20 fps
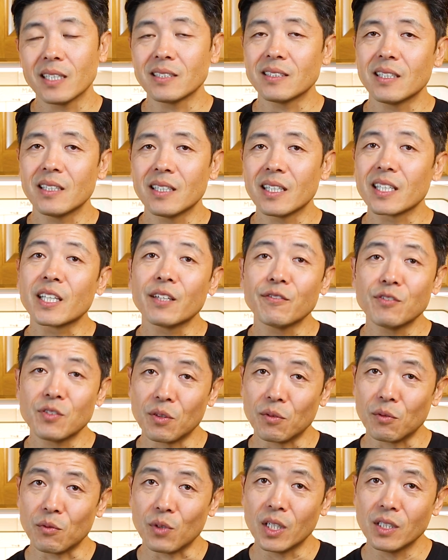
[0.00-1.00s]
as in it gives you
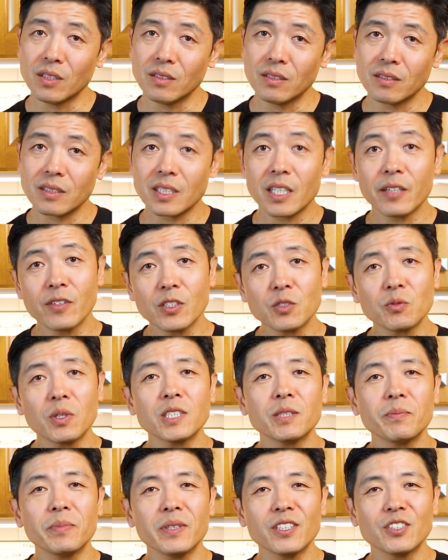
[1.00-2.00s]
the runs, give this
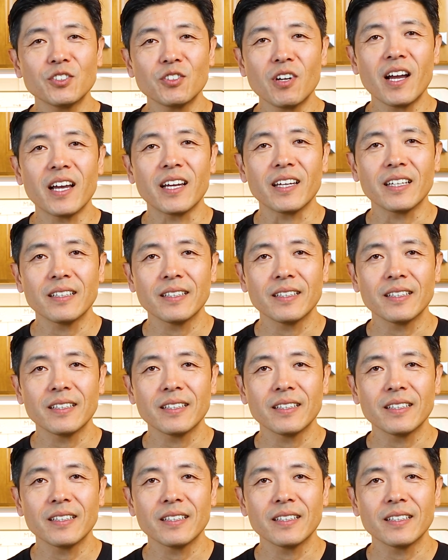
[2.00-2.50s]
recipe a try.